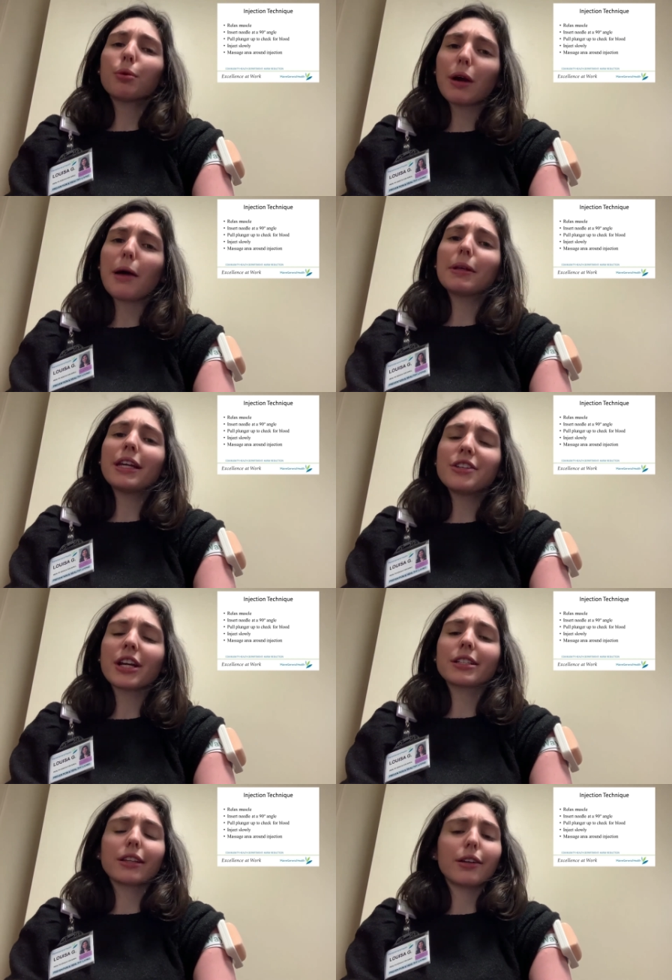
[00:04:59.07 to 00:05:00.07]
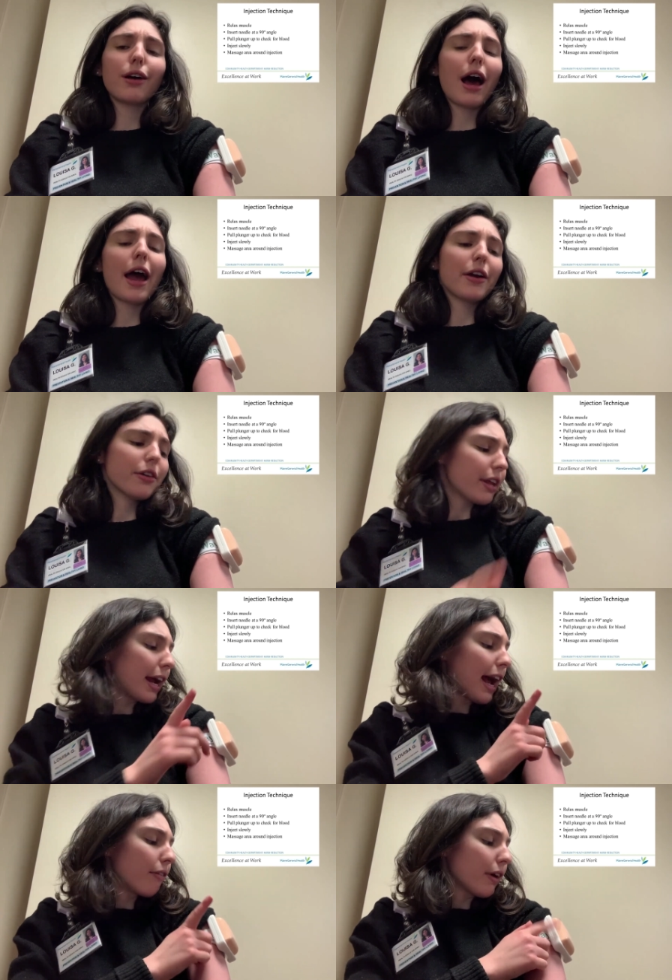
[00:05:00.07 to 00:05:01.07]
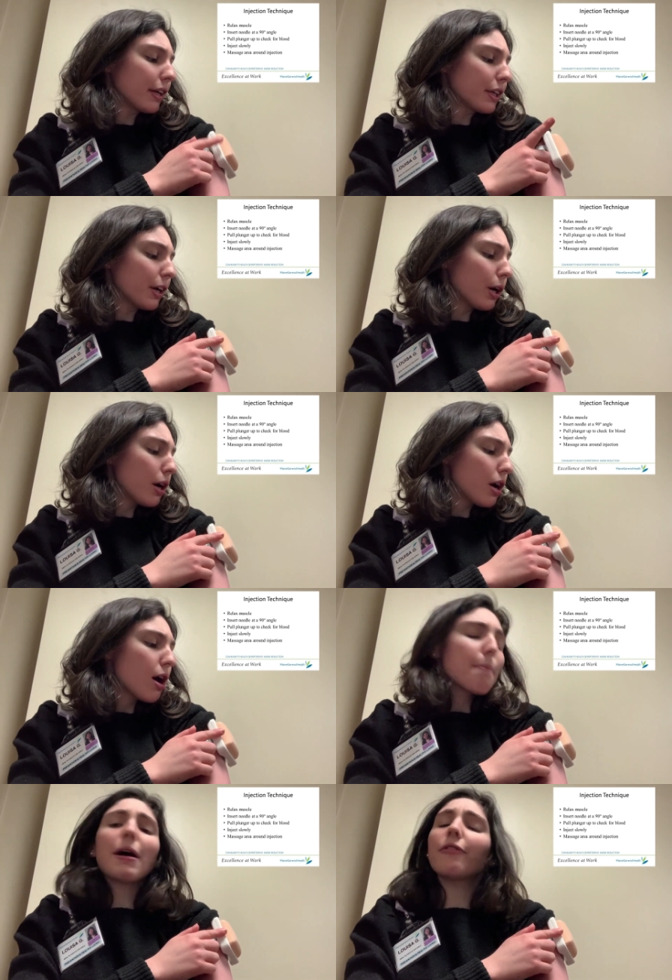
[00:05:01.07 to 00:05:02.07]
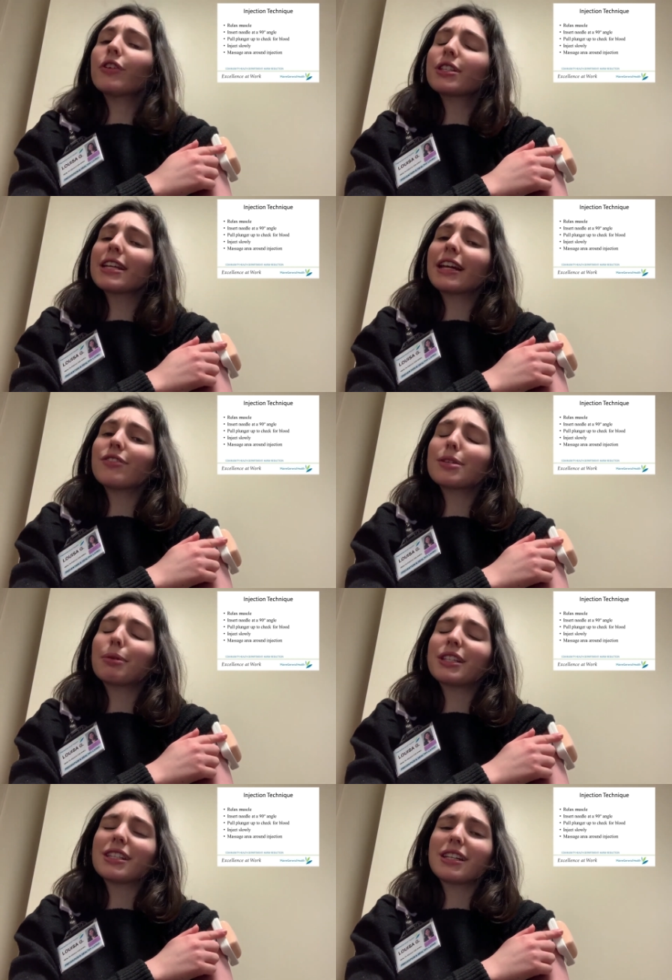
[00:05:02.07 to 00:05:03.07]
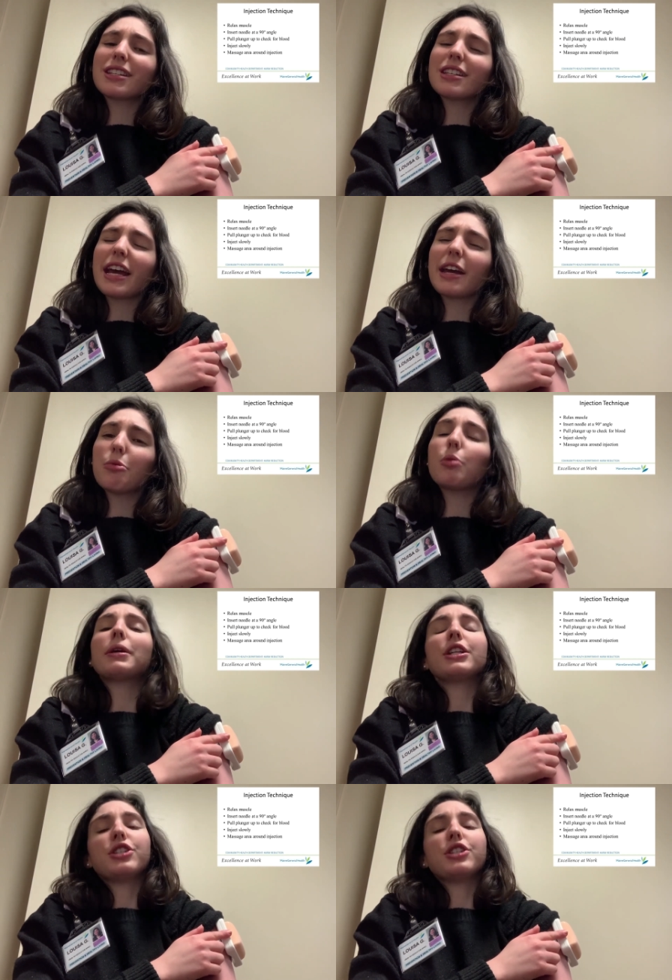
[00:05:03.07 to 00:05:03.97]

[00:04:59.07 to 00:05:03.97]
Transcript: probably inject a little higher than I have right here, but for the sake of simplicity today, we'll be